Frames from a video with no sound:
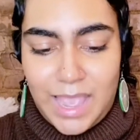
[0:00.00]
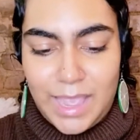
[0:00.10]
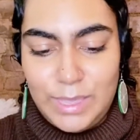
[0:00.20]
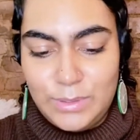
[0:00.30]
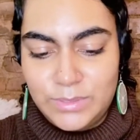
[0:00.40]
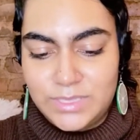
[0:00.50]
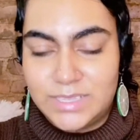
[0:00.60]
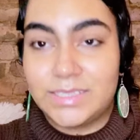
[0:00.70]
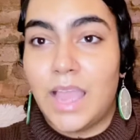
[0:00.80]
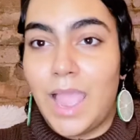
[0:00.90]
I use this
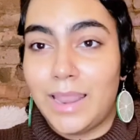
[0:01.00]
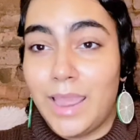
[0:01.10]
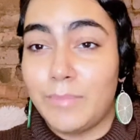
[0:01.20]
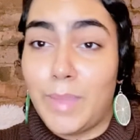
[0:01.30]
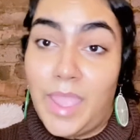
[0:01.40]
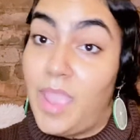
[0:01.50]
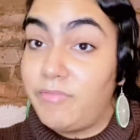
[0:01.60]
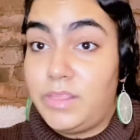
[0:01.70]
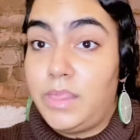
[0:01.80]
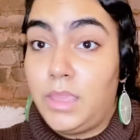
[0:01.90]
to highlight my
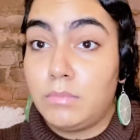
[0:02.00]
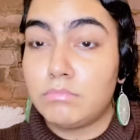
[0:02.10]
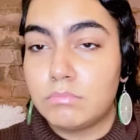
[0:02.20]
everything,